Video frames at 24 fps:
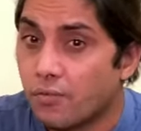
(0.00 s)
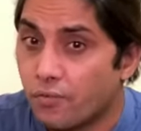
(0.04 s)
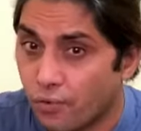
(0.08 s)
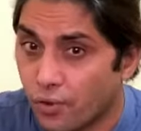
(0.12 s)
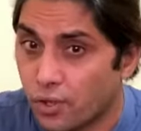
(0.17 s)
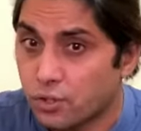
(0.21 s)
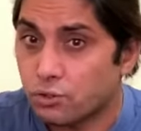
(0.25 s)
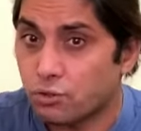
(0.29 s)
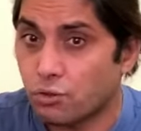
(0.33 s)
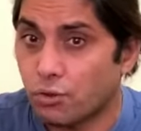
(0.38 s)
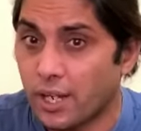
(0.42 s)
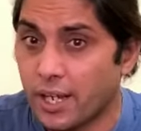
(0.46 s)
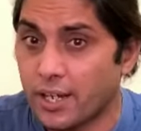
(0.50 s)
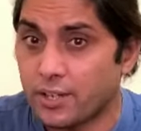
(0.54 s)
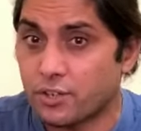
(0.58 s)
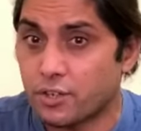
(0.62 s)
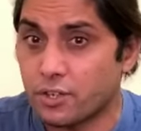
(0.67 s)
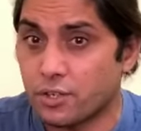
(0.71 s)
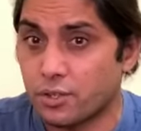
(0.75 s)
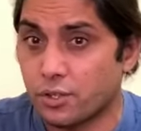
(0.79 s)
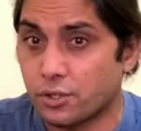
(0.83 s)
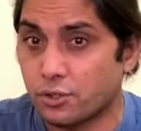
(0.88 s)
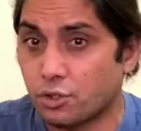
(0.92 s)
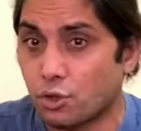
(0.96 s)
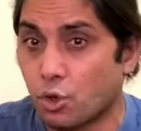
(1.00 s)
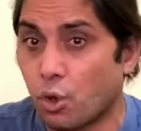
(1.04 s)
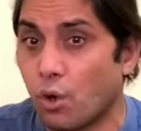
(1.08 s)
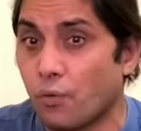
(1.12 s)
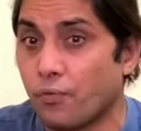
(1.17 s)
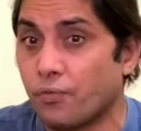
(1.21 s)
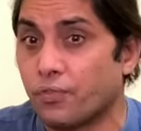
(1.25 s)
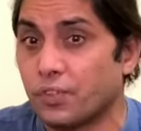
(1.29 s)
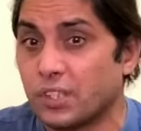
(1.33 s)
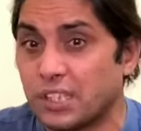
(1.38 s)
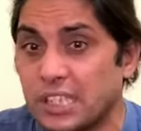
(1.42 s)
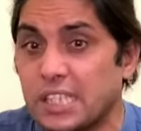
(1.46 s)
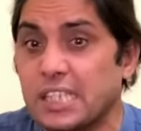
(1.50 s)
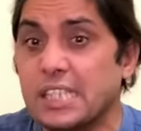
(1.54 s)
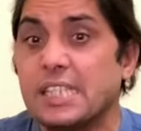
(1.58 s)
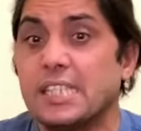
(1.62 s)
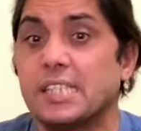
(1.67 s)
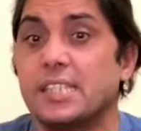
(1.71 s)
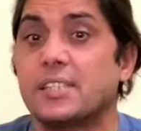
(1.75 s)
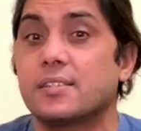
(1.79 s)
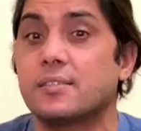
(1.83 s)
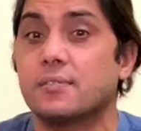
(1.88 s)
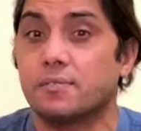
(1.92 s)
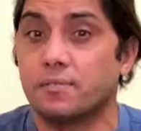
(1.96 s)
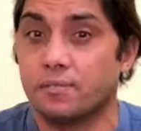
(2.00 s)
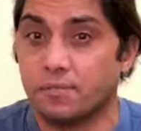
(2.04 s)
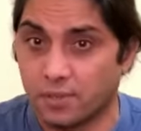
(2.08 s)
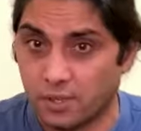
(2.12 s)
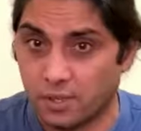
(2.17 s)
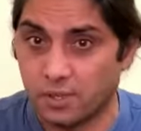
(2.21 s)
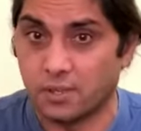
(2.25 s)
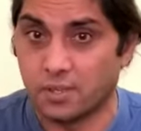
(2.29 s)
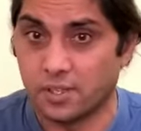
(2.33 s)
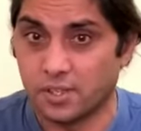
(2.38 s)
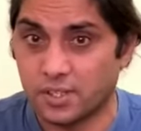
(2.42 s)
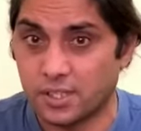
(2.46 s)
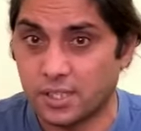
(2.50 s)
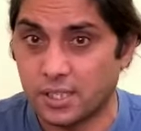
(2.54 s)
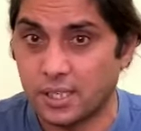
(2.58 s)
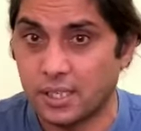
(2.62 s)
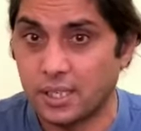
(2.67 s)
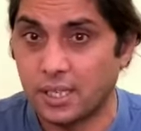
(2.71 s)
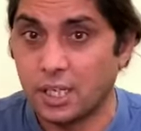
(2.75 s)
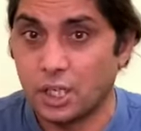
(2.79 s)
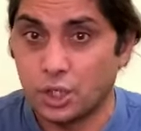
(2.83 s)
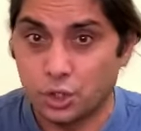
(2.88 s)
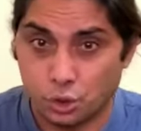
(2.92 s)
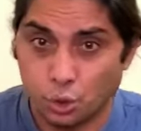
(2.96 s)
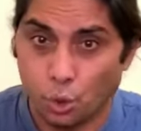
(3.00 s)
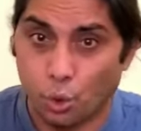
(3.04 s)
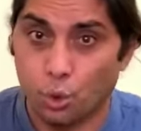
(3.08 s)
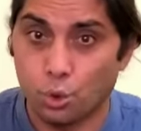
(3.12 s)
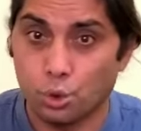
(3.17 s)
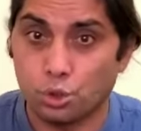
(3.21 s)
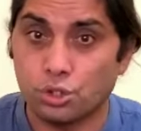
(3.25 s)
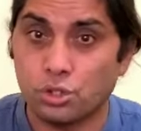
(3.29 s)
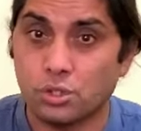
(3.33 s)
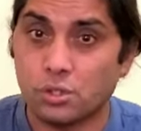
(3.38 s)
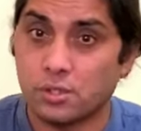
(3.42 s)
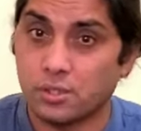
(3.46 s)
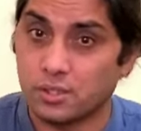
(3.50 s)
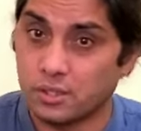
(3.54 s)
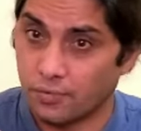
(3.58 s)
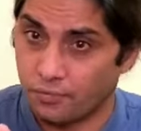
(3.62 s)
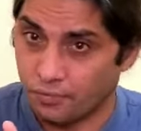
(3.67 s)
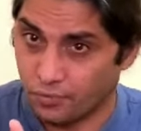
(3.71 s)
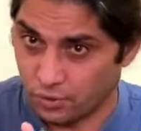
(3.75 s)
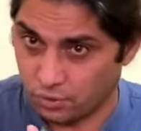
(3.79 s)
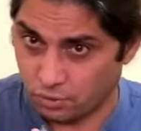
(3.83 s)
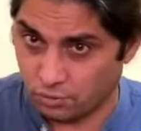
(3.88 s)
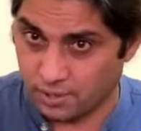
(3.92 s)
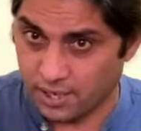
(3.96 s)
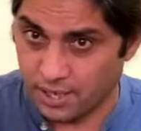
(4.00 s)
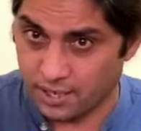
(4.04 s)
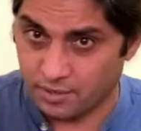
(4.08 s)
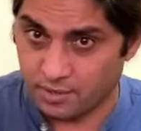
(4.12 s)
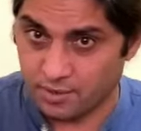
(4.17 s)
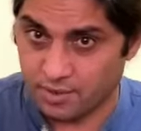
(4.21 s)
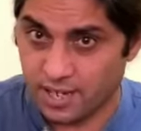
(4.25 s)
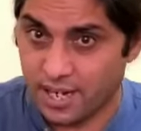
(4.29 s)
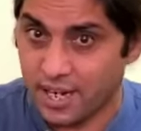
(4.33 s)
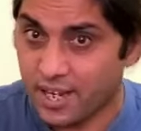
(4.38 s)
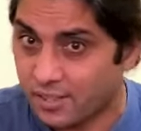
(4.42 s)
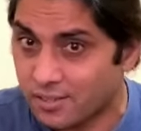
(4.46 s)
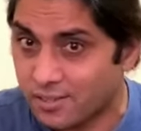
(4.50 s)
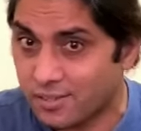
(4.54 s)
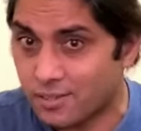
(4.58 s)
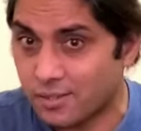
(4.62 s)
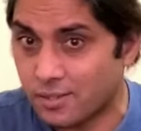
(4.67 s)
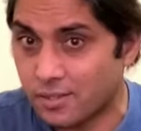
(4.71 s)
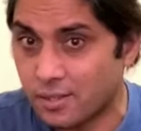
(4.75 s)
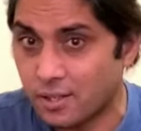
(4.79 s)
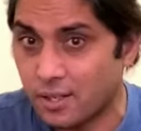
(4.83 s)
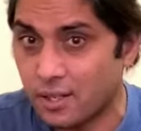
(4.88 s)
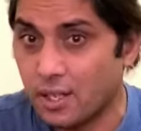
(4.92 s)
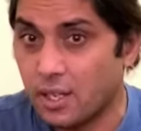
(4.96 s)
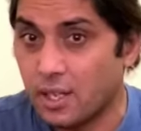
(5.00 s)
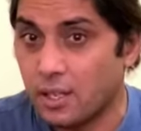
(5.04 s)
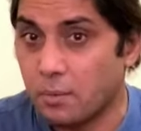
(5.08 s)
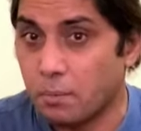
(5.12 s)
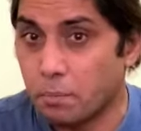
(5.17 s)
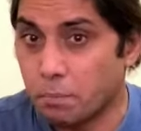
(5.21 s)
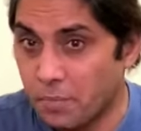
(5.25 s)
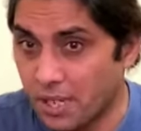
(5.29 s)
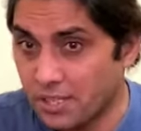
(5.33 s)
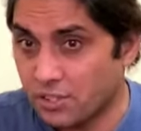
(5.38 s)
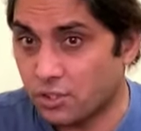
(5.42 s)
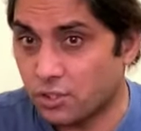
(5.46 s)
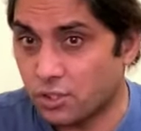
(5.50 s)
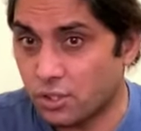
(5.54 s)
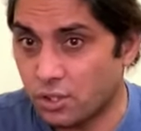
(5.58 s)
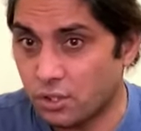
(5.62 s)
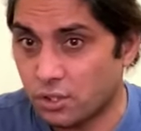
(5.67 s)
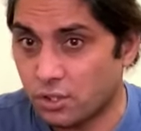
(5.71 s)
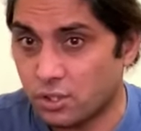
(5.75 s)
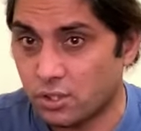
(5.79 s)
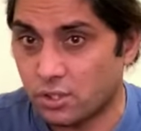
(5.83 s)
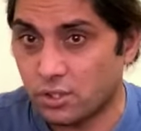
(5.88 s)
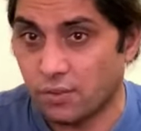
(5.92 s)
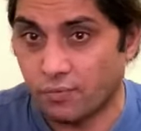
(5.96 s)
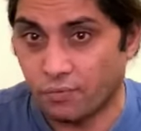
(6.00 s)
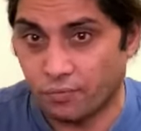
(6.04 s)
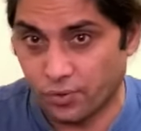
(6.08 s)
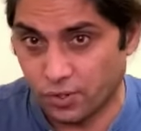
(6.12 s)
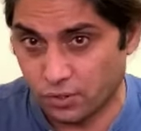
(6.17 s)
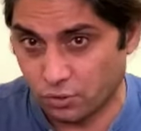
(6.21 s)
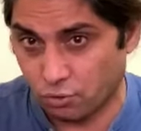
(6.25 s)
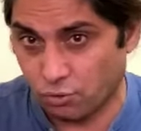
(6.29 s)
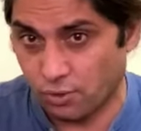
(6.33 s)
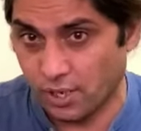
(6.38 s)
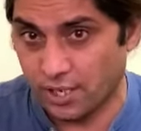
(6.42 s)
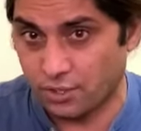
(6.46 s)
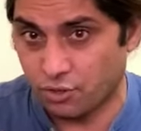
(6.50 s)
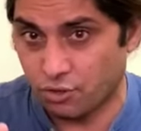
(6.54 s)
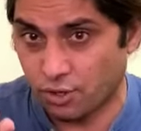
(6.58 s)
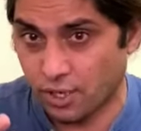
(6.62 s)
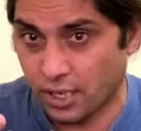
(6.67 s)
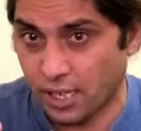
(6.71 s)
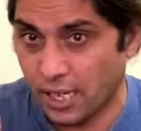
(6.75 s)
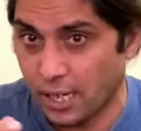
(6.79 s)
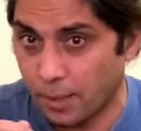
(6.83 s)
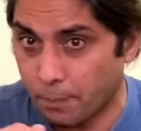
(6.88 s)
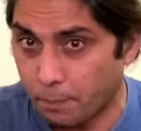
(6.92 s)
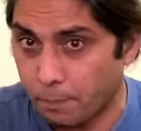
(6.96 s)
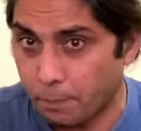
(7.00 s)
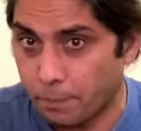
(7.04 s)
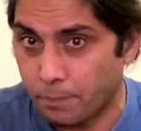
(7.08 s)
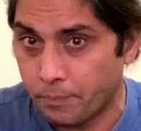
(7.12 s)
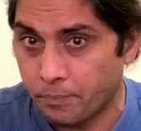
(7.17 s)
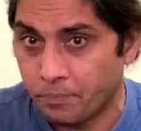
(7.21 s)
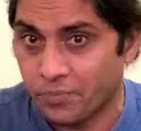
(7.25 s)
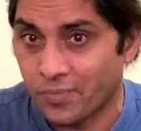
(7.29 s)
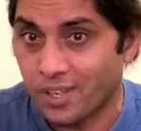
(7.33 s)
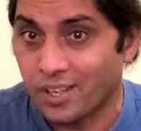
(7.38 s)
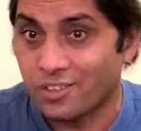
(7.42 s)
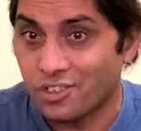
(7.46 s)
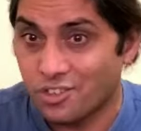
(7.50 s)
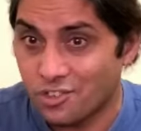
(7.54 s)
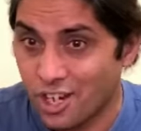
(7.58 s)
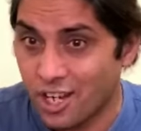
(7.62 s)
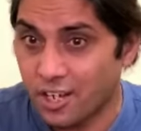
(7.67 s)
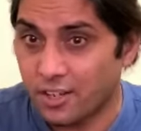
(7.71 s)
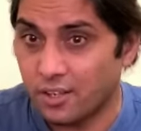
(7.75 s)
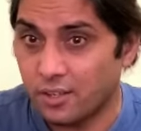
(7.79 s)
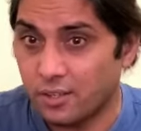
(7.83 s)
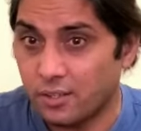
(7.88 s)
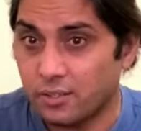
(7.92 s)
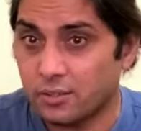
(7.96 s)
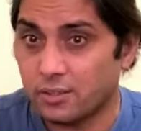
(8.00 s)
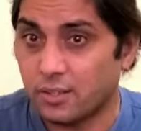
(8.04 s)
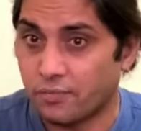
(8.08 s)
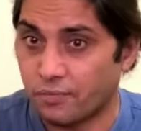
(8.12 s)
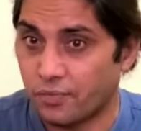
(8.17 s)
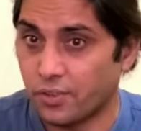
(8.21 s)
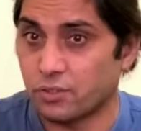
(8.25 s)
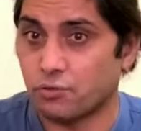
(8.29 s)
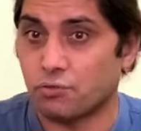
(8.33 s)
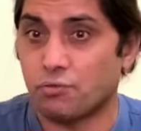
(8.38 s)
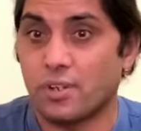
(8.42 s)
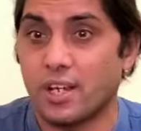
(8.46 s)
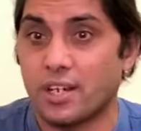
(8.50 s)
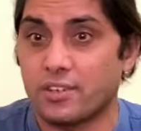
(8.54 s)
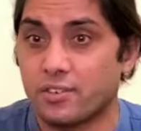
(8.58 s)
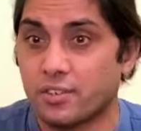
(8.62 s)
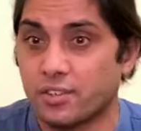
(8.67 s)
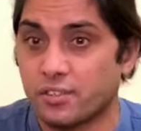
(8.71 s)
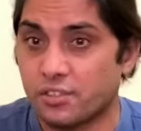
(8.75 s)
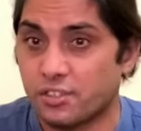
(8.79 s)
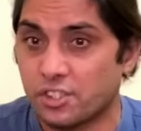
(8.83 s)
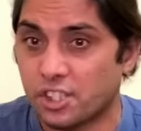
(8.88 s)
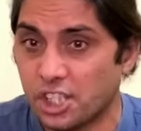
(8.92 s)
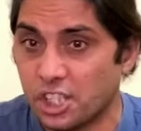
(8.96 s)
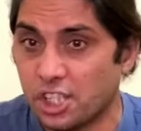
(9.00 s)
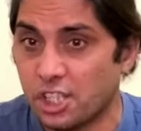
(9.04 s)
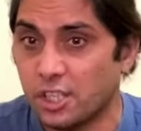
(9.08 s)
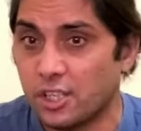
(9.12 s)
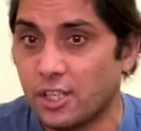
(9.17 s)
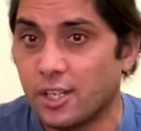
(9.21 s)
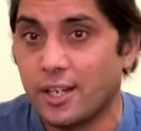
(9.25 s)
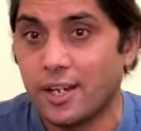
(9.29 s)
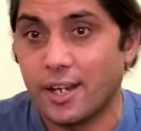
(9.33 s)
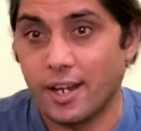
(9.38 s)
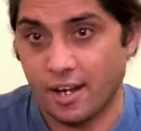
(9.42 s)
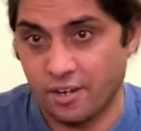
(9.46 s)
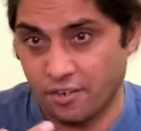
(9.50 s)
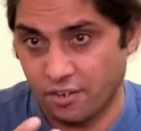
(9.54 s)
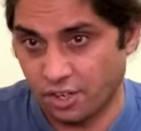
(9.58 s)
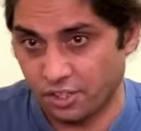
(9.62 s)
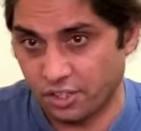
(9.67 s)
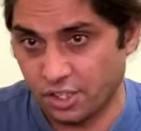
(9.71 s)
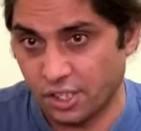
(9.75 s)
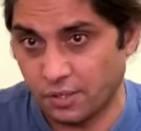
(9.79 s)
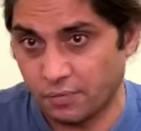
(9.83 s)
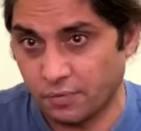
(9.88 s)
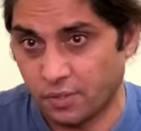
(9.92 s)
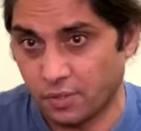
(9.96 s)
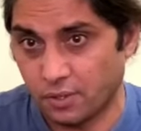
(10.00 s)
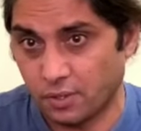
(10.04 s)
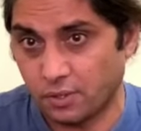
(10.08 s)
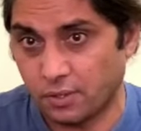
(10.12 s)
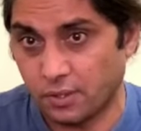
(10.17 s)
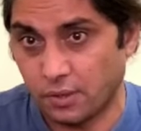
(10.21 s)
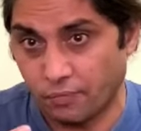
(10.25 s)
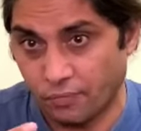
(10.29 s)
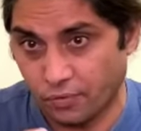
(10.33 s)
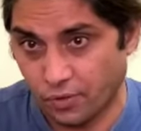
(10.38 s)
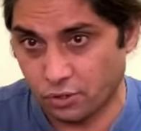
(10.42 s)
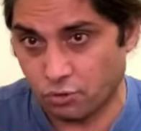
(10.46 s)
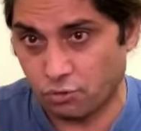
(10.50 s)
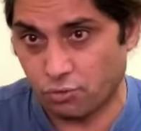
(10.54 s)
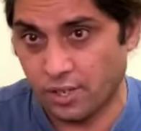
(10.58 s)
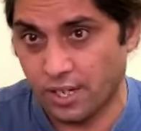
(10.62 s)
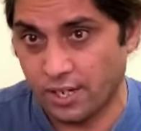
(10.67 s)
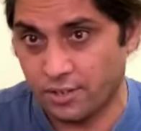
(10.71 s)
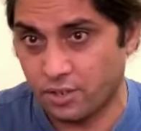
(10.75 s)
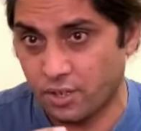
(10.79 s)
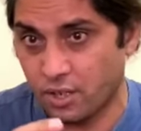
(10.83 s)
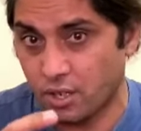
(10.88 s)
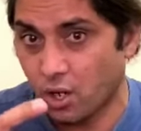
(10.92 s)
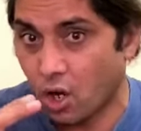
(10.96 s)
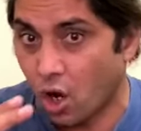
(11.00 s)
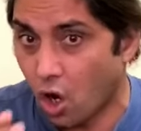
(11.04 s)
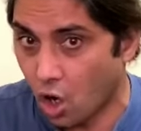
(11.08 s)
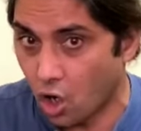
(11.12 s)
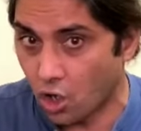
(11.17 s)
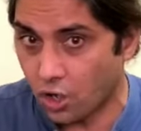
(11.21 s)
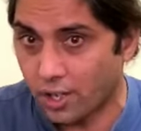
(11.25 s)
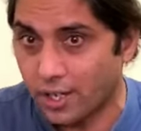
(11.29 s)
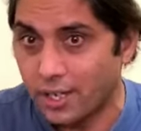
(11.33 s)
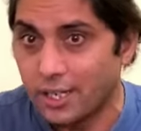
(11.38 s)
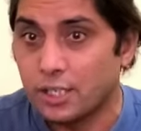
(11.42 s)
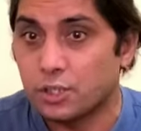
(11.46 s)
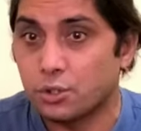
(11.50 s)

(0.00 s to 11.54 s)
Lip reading: first letters of these words, source, the first letter S, message, the first letter M, channel, the first letter C, and receiver, the first letter R.